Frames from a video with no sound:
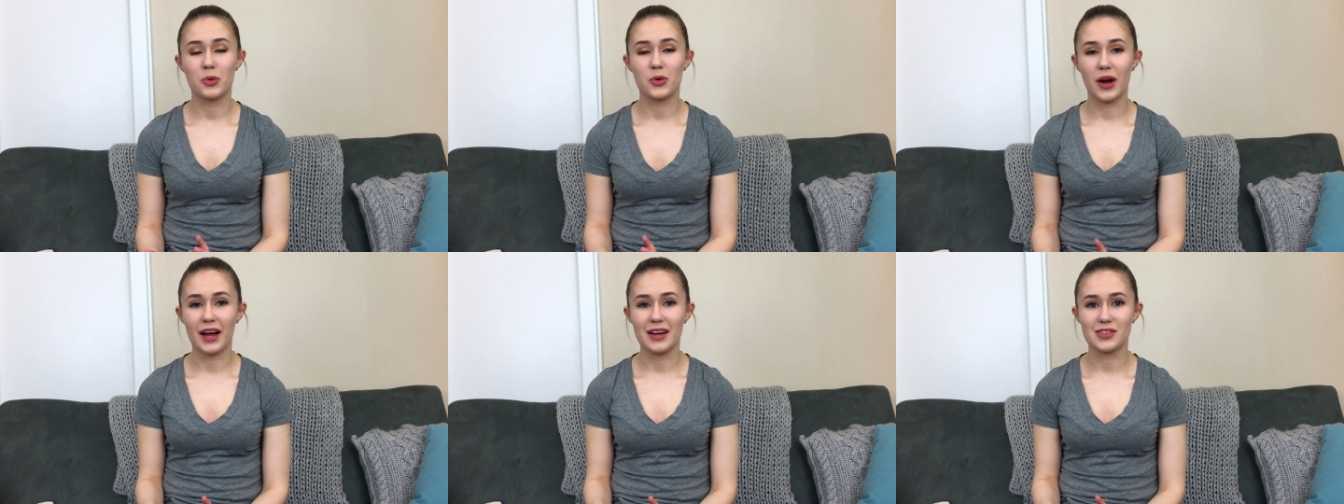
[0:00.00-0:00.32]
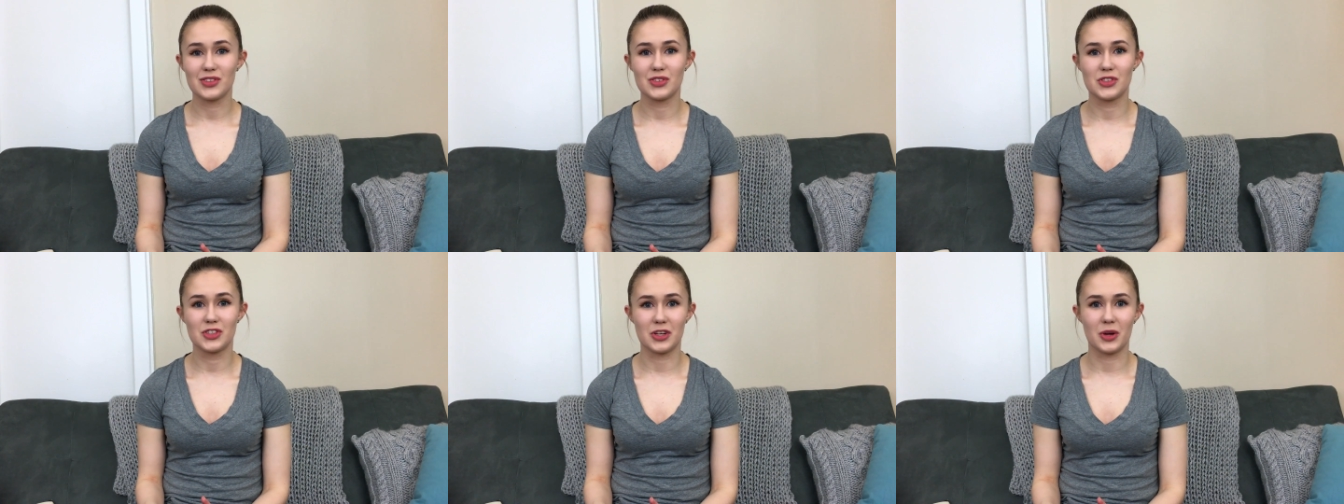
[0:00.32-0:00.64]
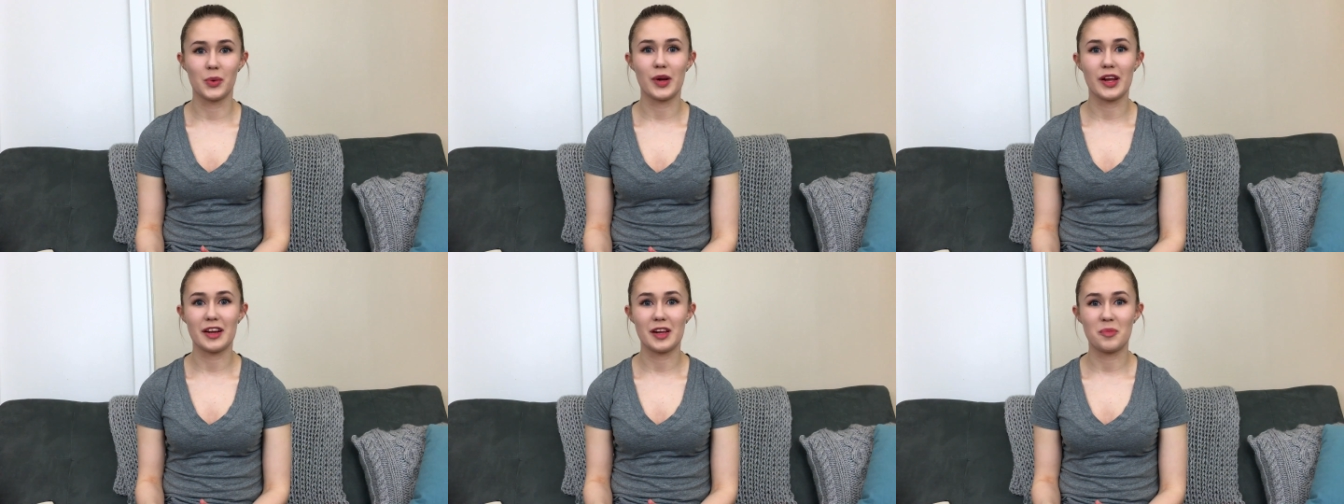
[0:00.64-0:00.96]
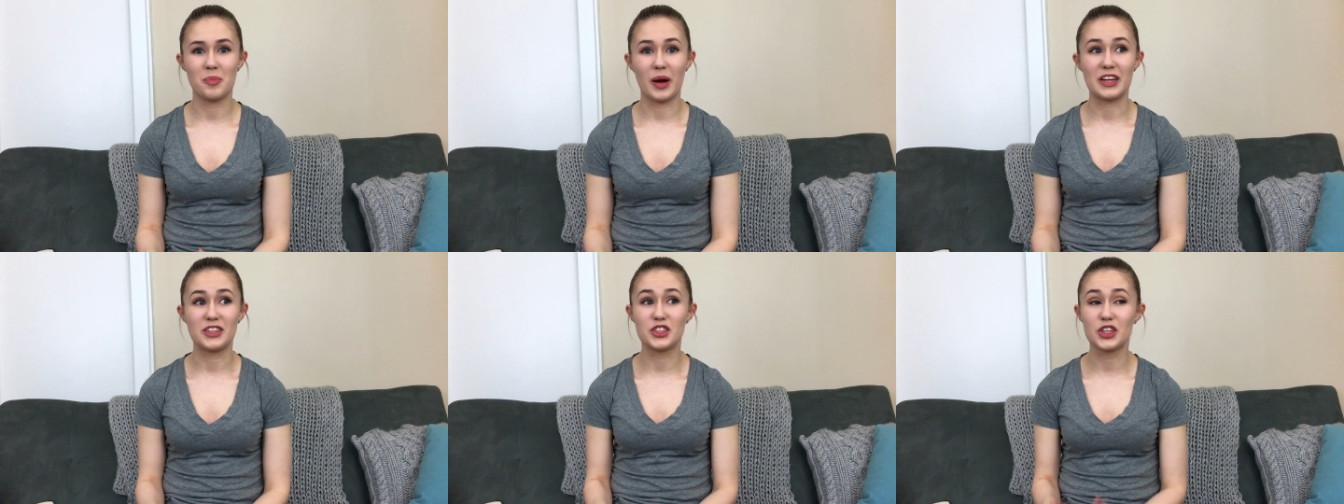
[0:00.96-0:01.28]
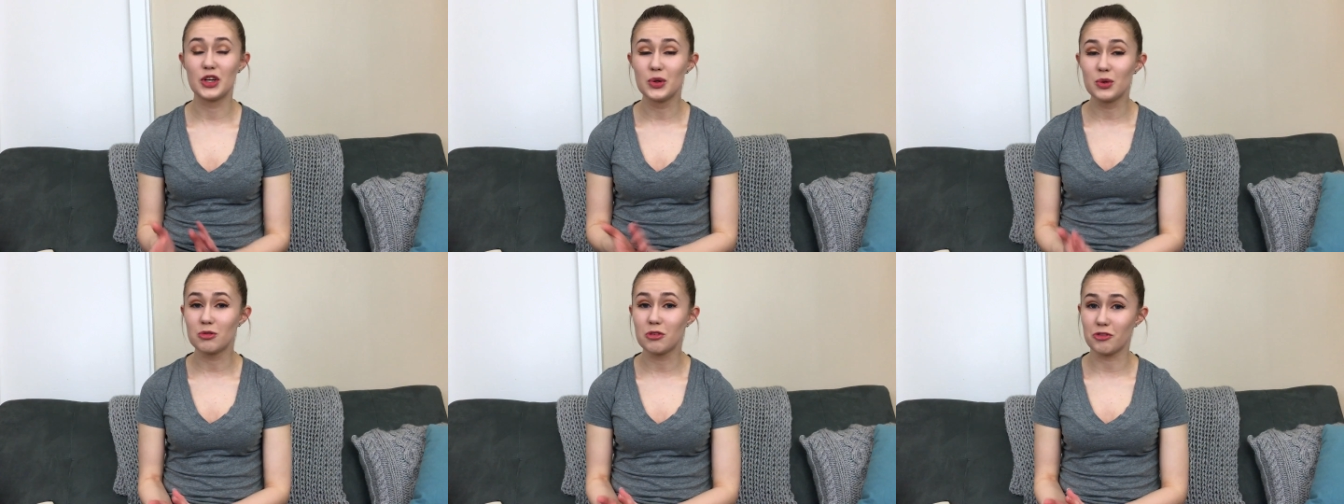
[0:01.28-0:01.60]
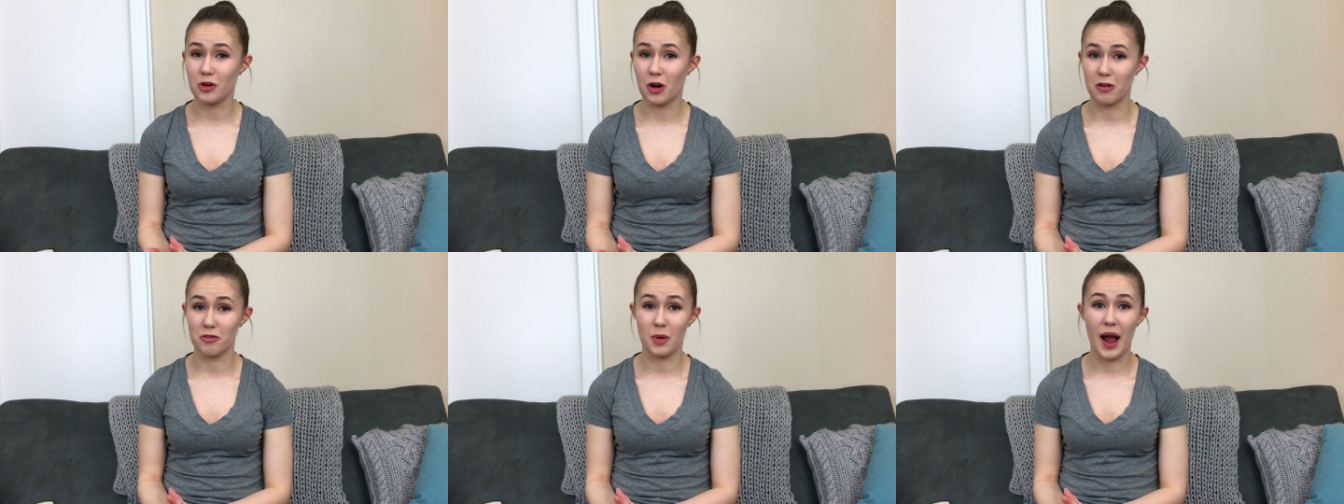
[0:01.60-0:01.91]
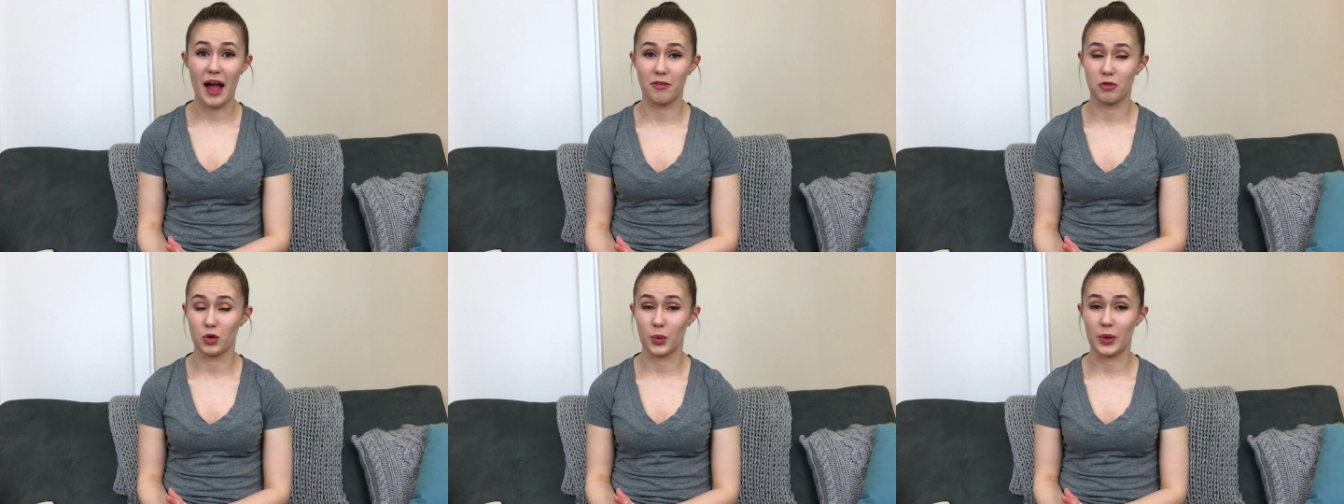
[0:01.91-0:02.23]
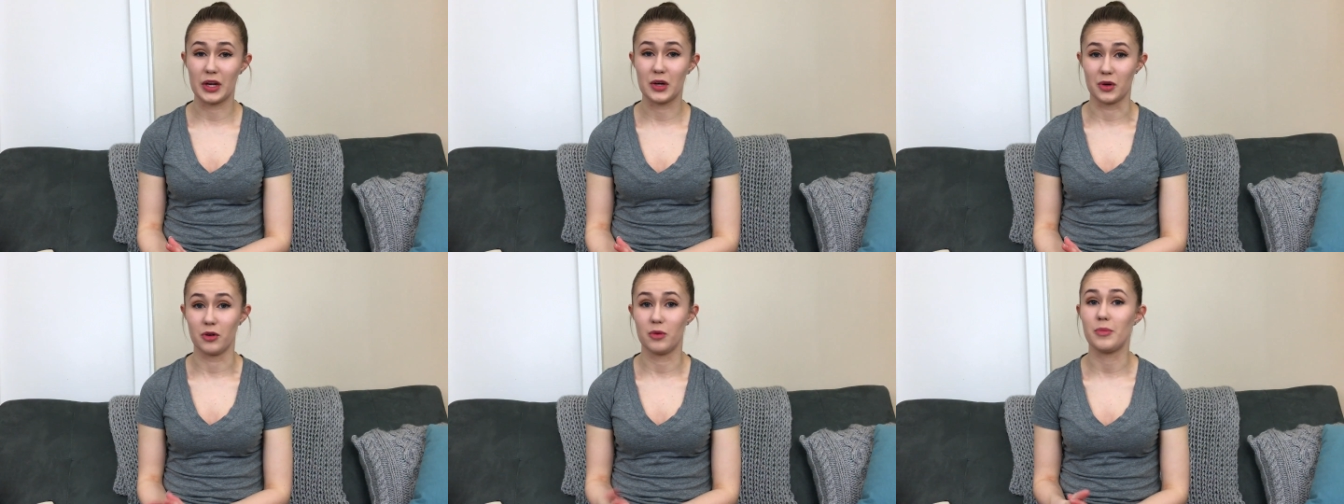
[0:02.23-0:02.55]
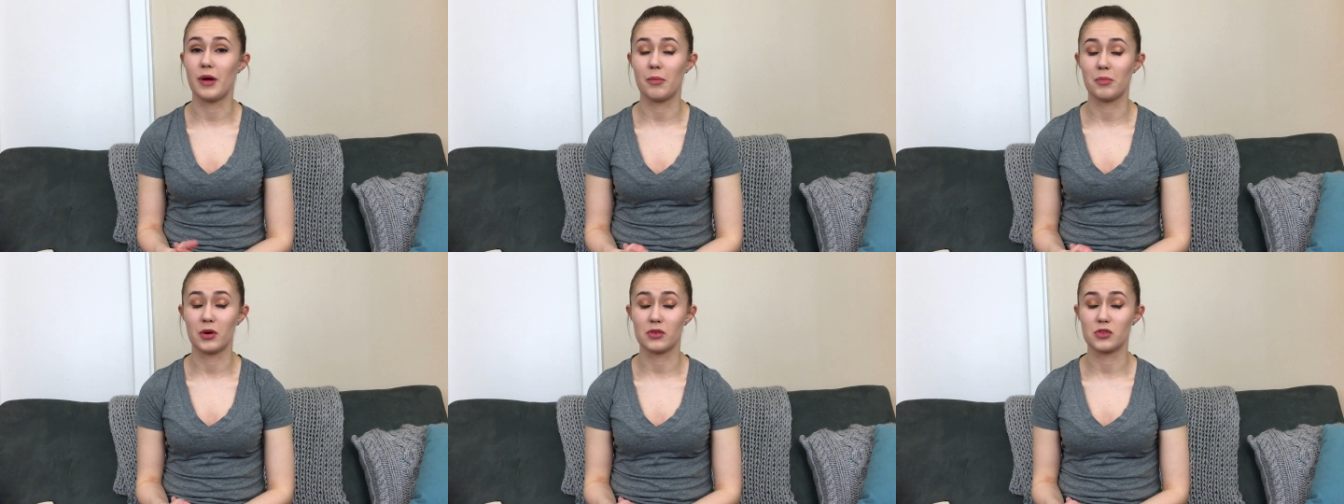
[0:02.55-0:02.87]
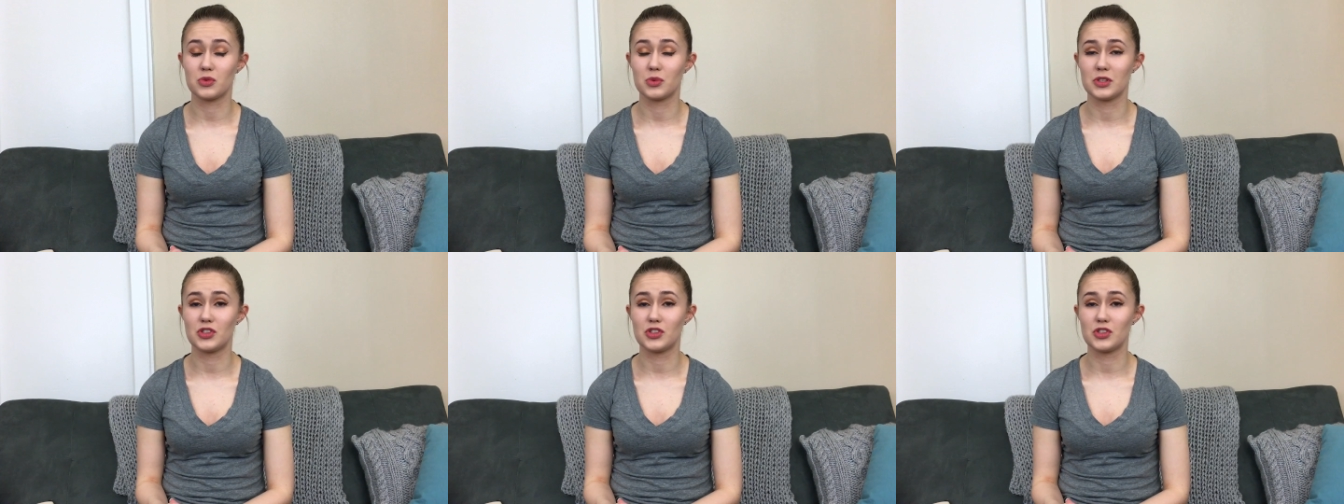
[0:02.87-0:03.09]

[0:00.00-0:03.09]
prizes donated by 2 of our Ravelry group members,